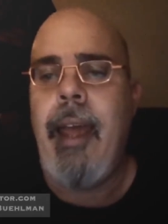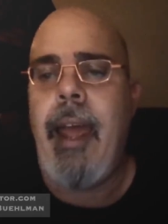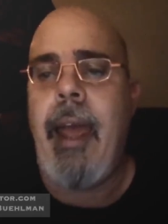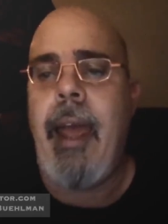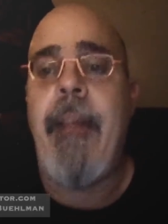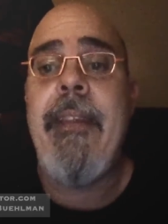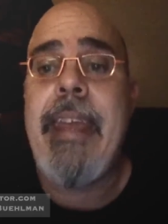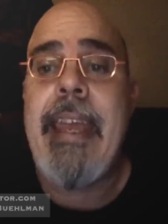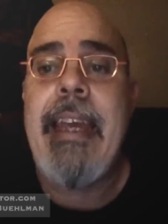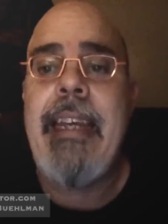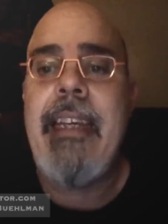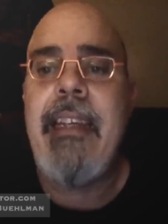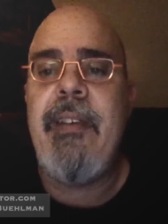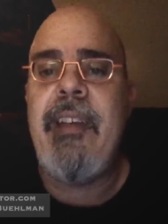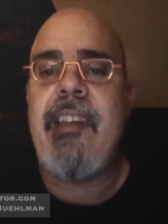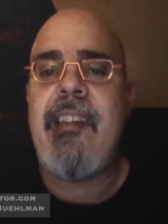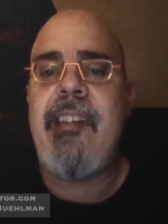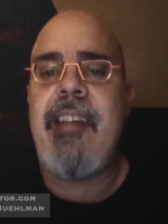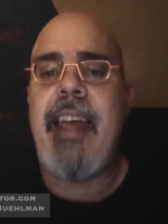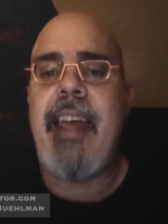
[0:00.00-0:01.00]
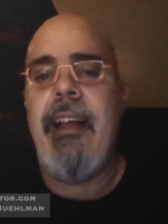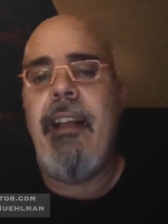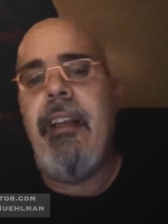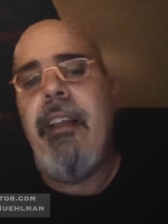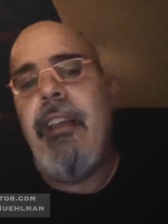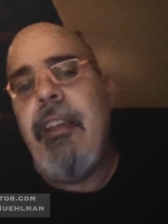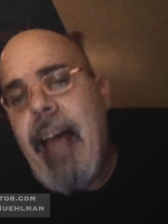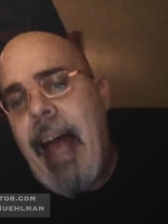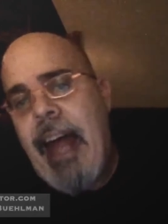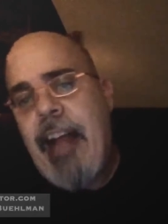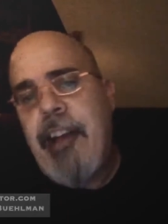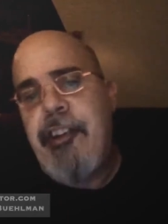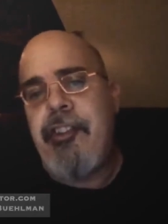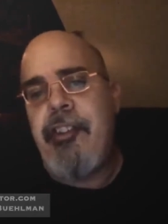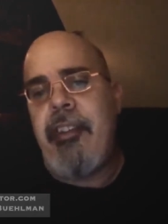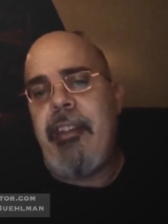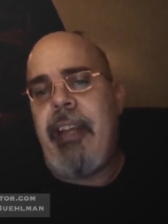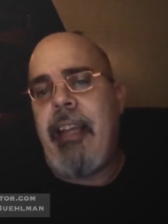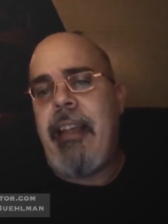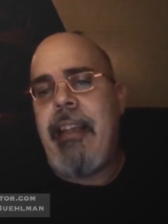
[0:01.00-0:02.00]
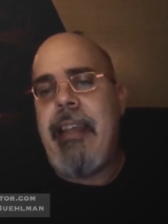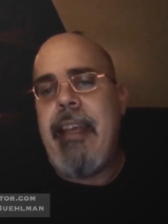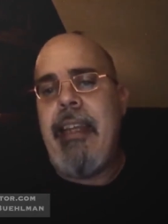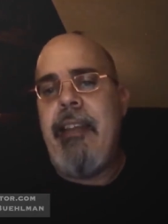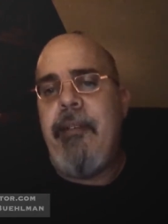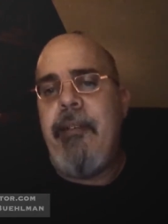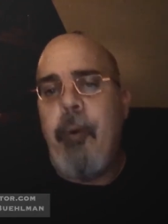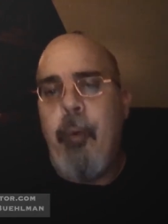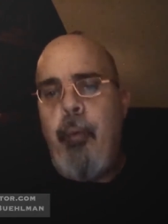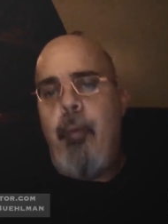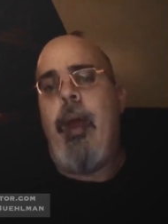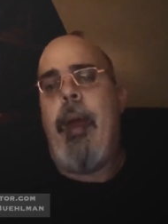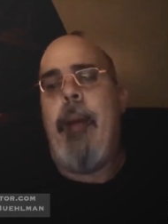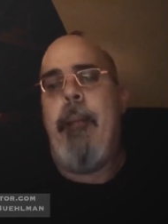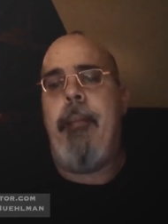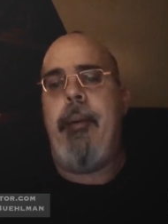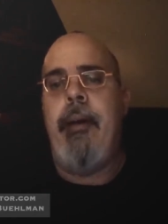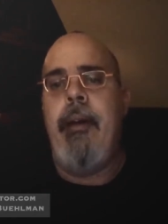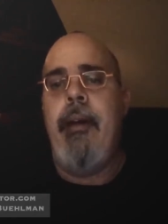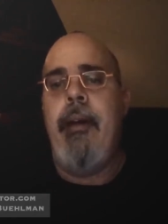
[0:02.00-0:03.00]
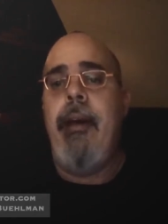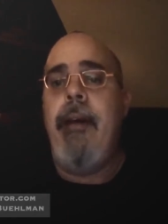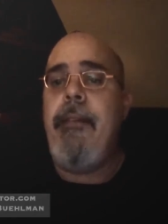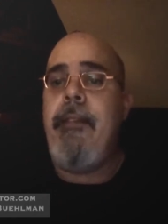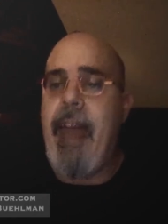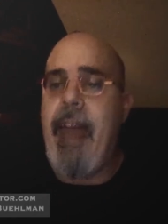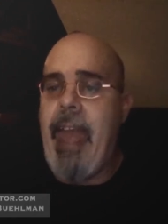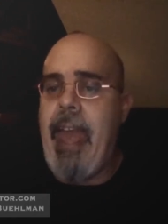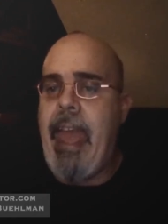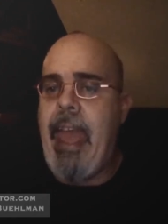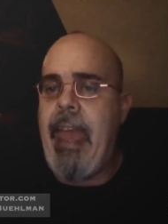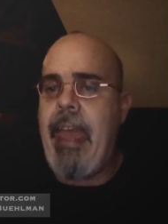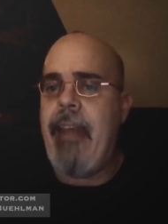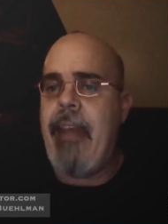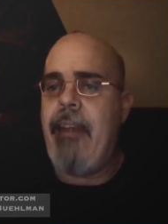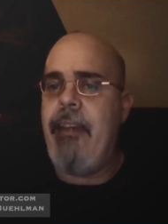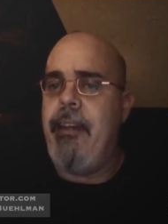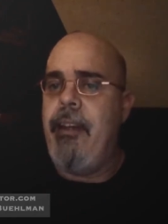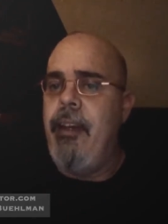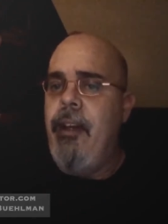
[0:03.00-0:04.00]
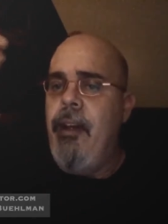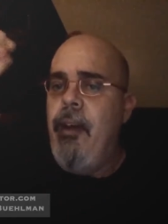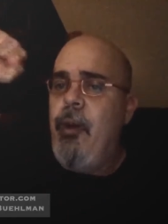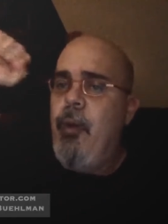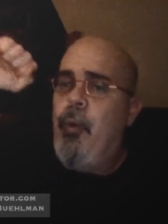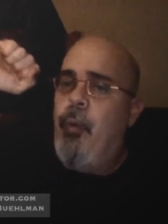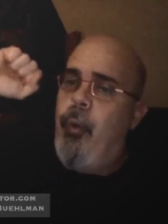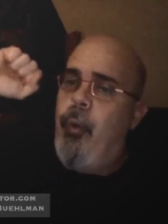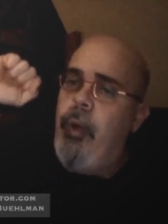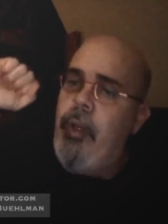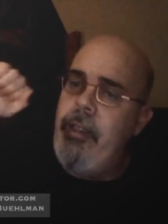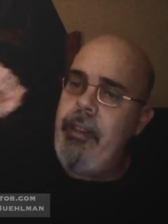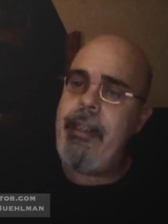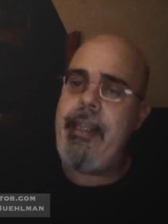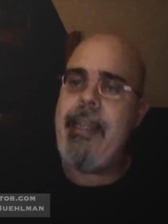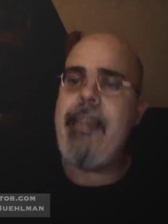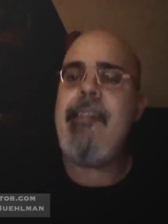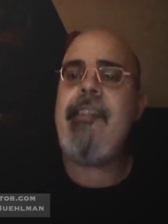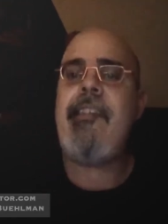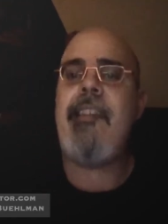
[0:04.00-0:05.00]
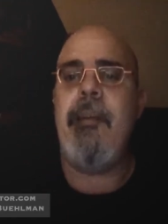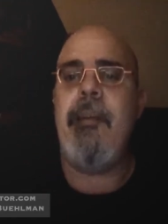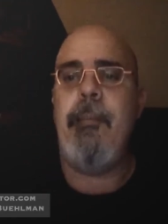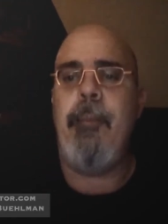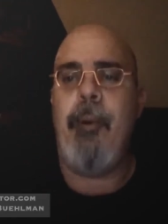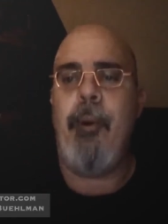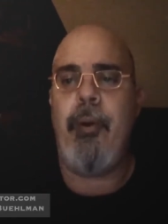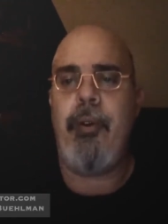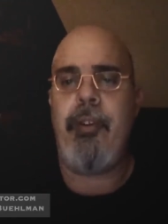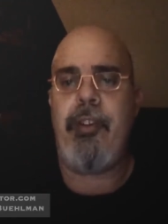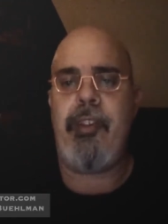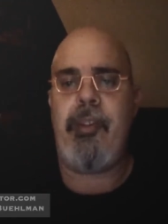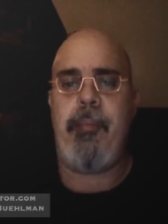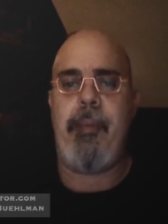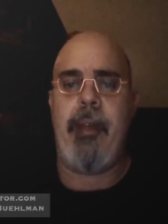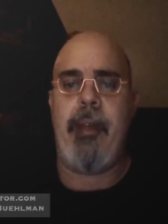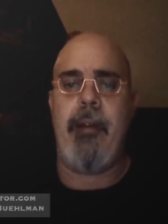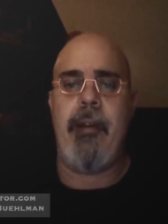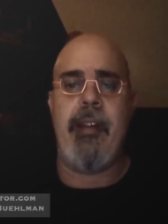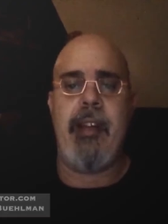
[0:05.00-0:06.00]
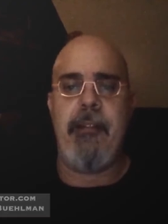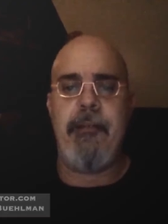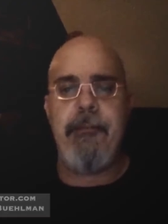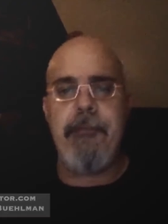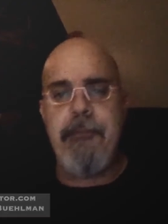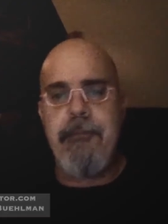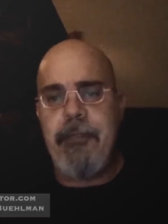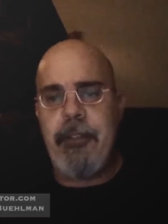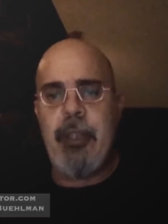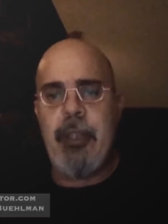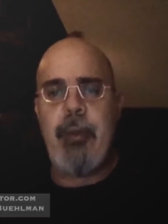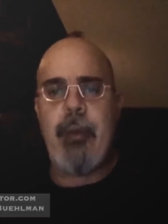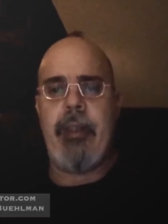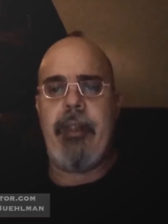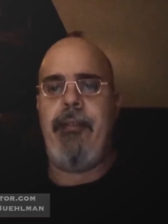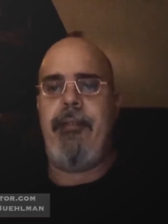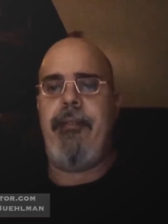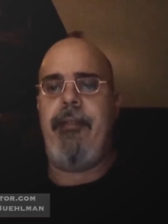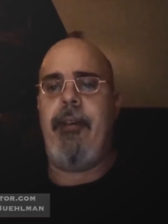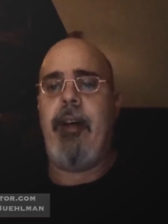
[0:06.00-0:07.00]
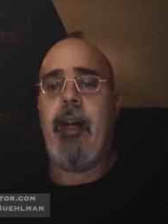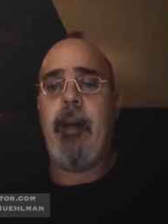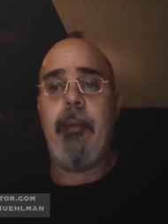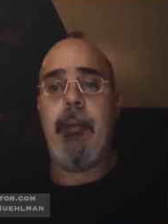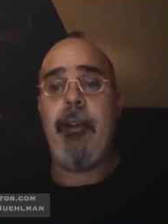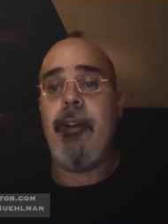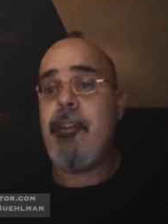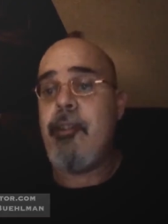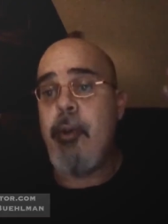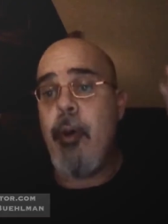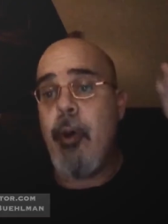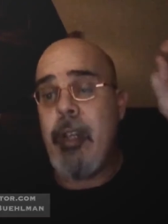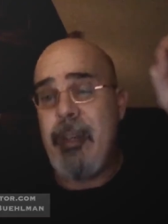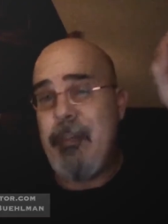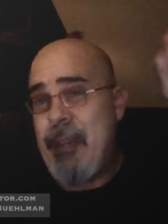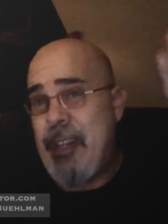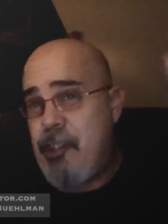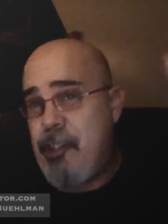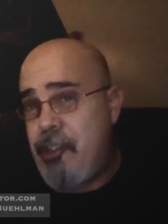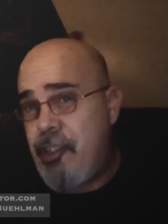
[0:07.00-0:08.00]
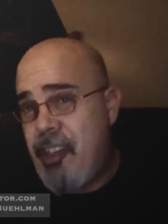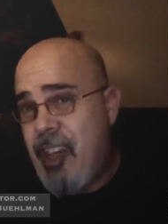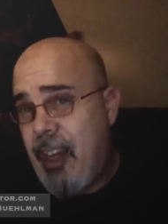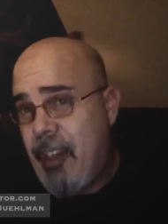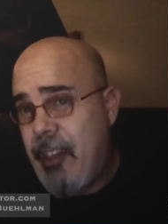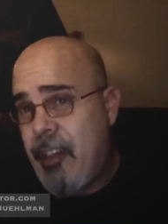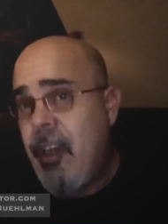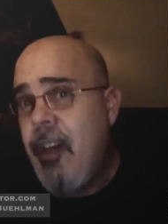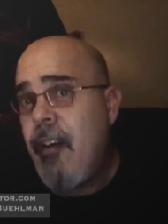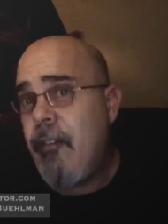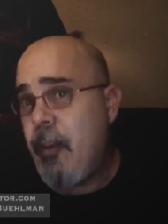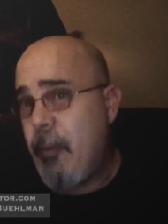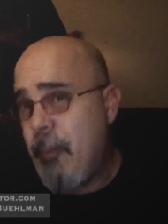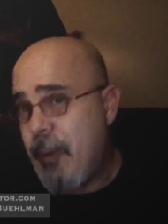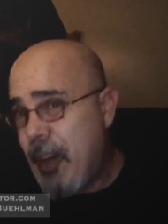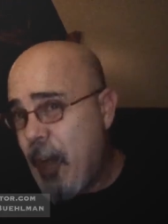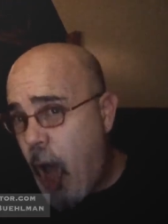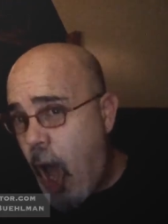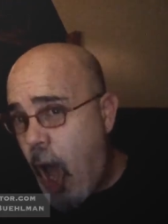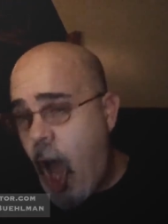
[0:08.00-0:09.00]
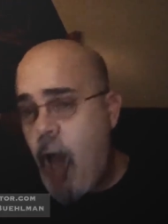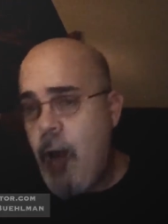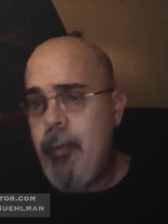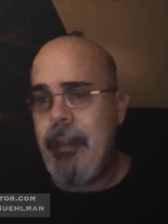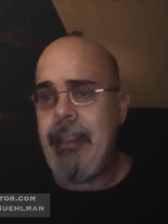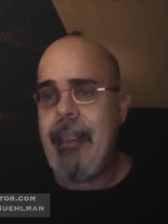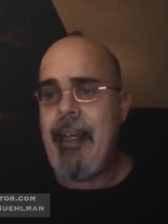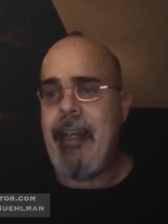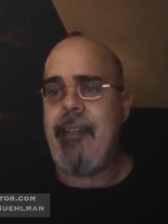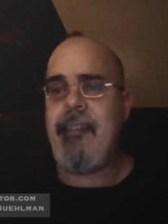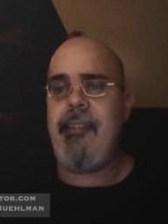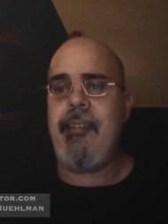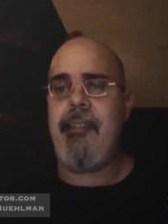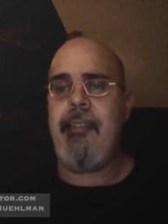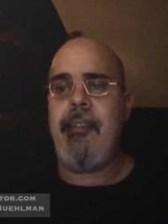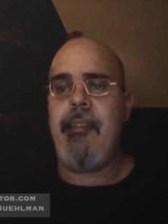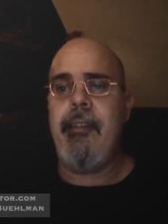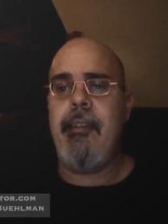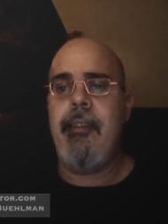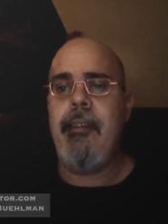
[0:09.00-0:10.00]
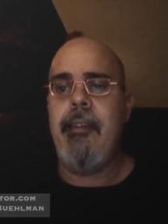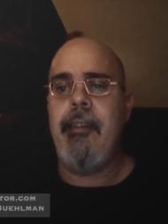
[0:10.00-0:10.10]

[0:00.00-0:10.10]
and the end of its tail lashed like the end of a whip. The hand released the boar spear, and it flew at the farmer as though it had been shot from an arbalest.